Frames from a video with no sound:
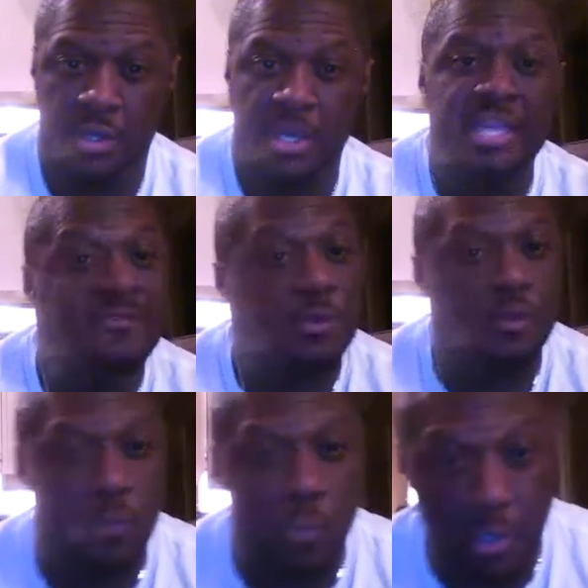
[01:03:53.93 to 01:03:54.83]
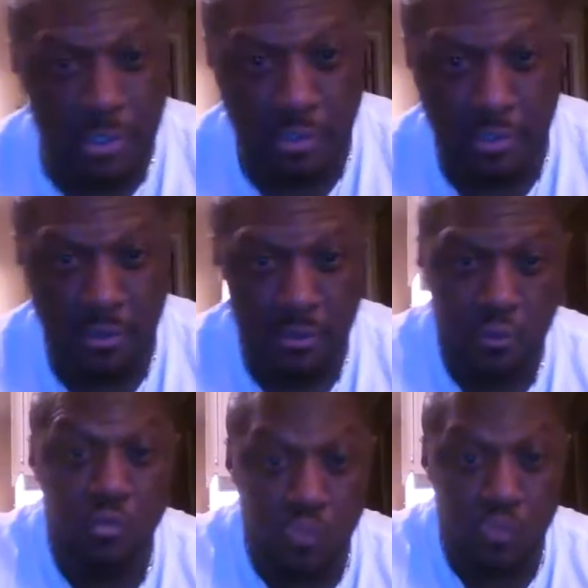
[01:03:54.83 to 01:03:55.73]
Even the water you
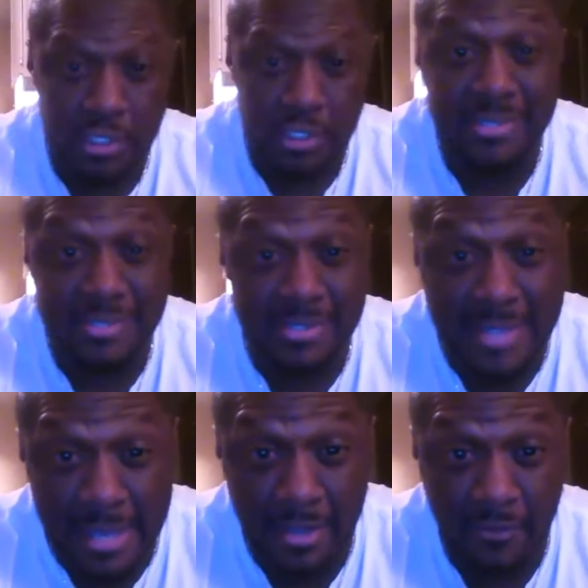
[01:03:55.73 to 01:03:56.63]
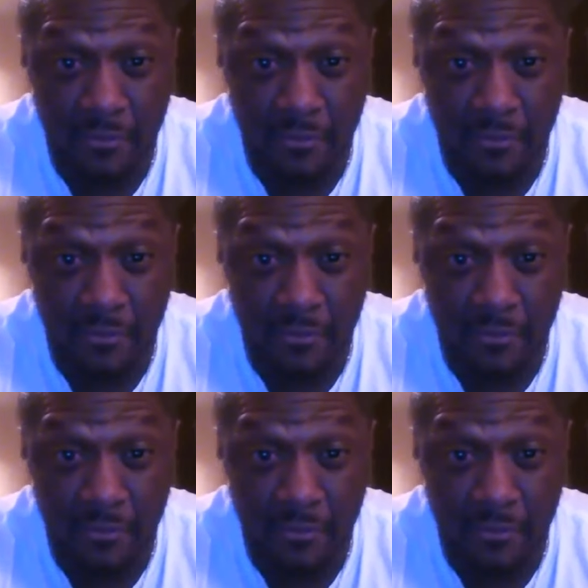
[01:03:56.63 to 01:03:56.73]
drink is alive.